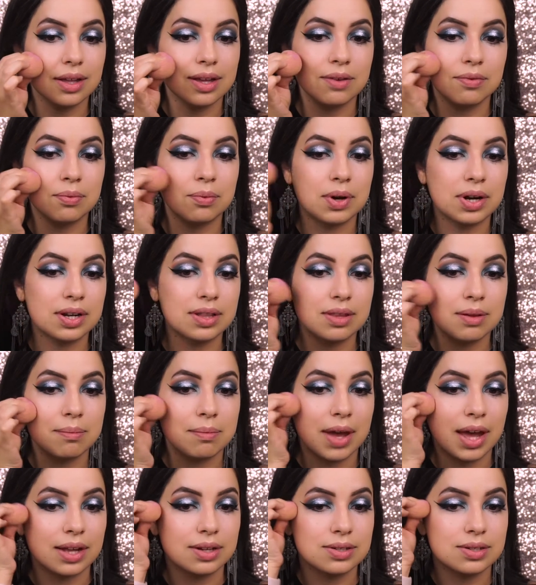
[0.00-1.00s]
if one of the
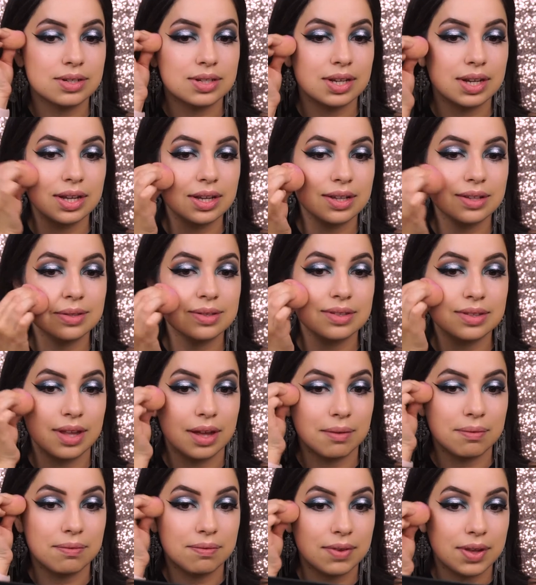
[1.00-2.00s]
matchsticks
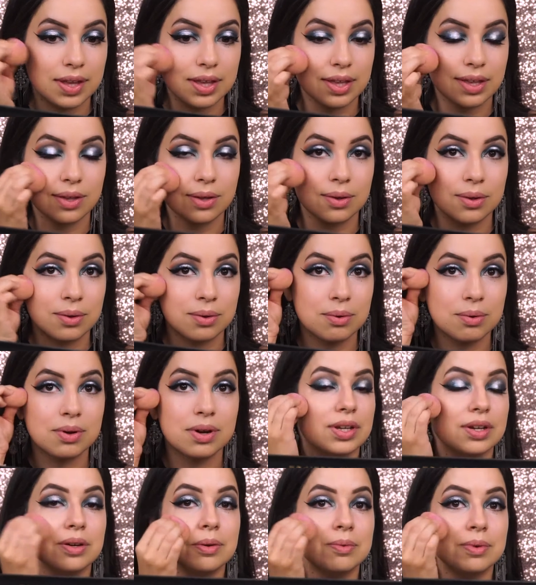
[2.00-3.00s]
that fit you
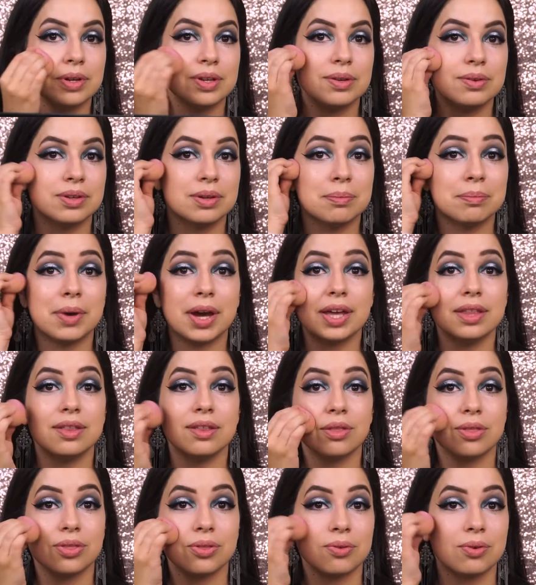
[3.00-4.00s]
trio where you can buy
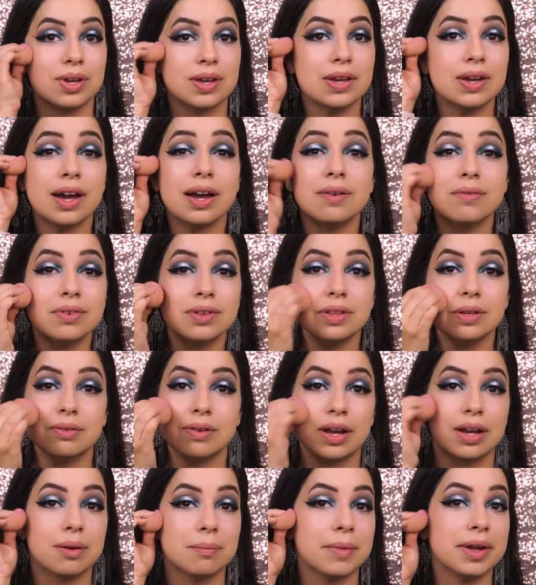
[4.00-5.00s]
the 3, I really
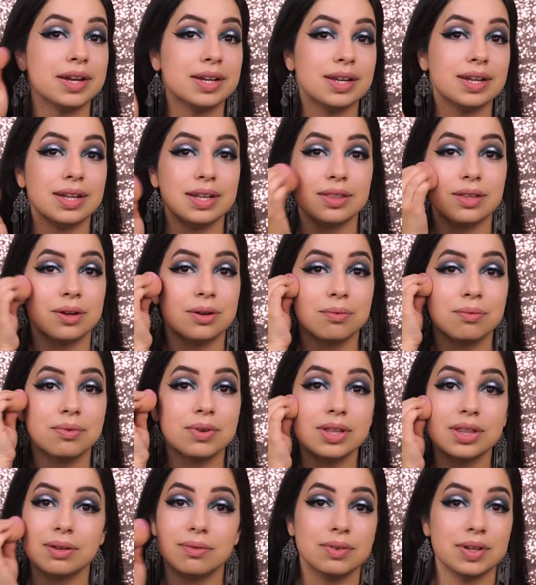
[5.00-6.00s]
recommend it. They're
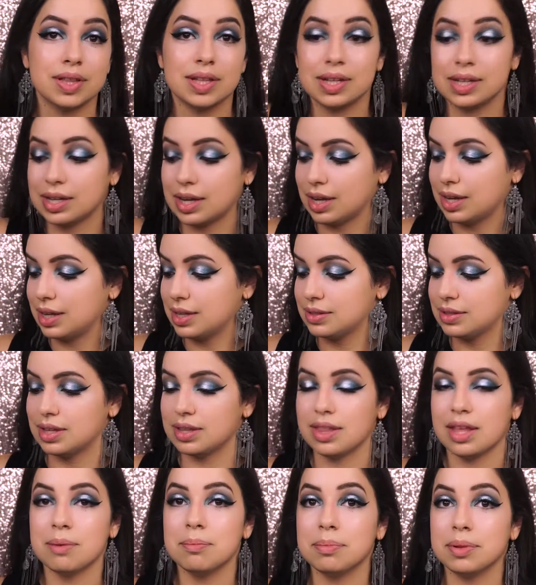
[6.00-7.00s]
really, really nice,
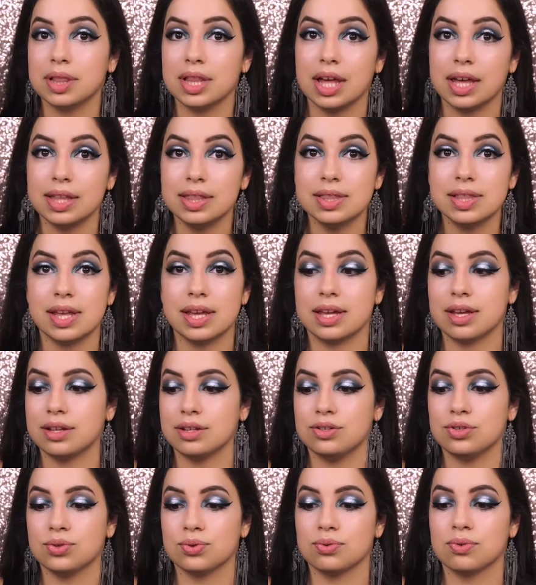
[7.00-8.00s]
and they blend like
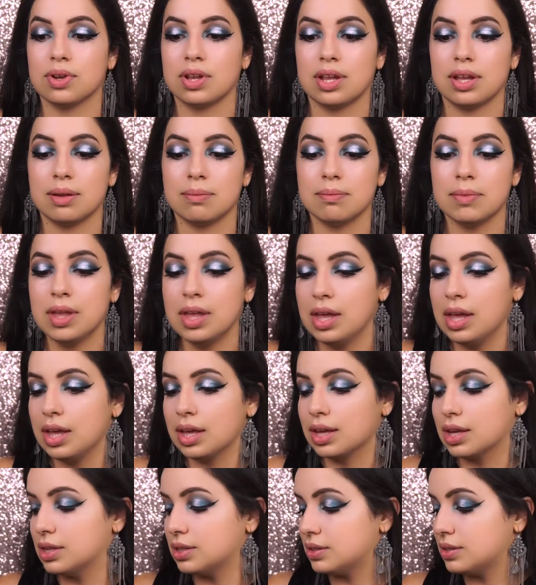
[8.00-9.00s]
a dream,
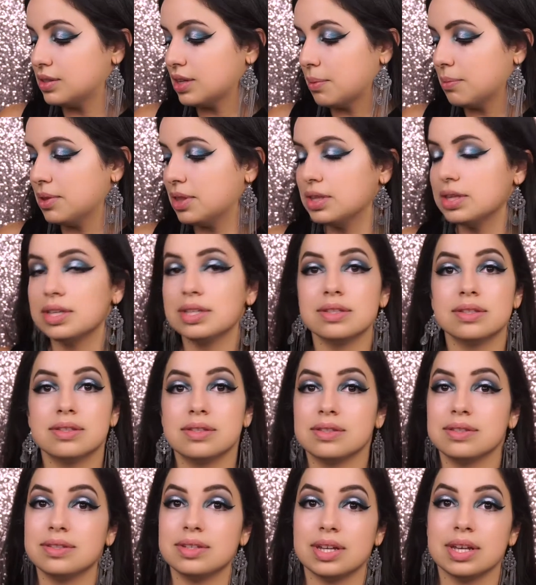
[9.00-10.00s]
because some of these
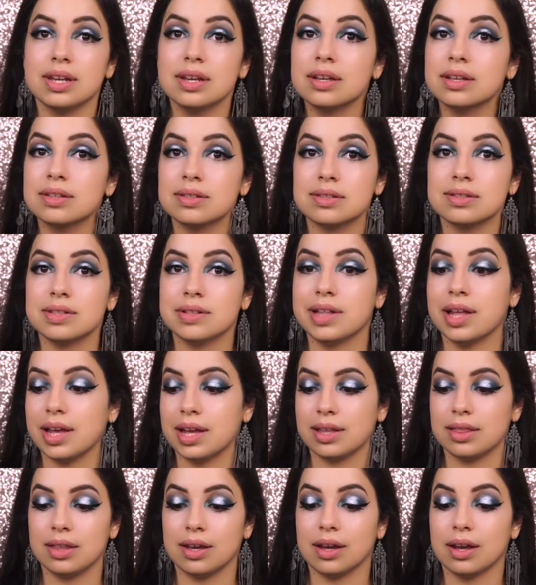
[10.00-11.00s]
sticks,
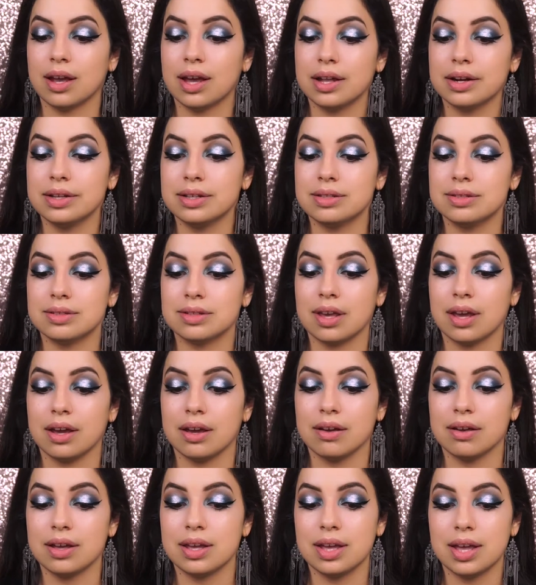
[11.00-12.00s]
like, they're kind of
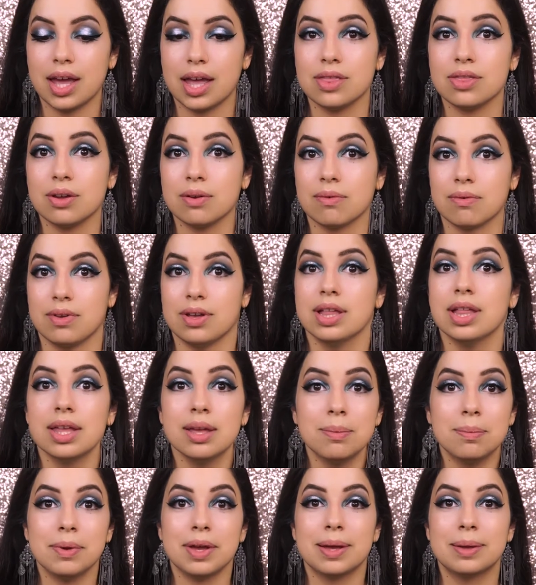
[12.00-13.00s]
scary and they're
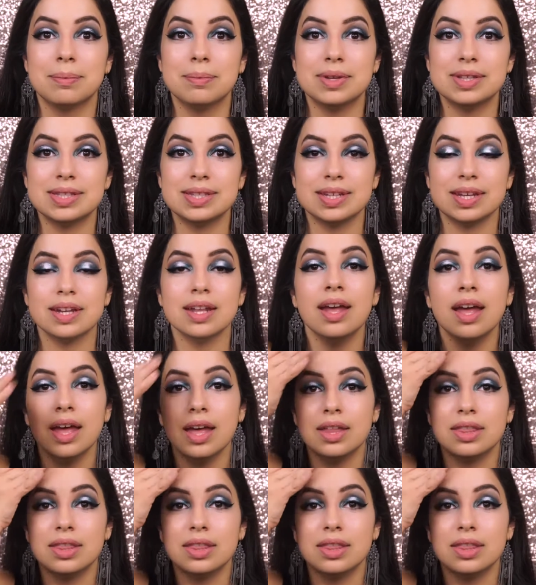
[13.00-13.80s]
really pigmented.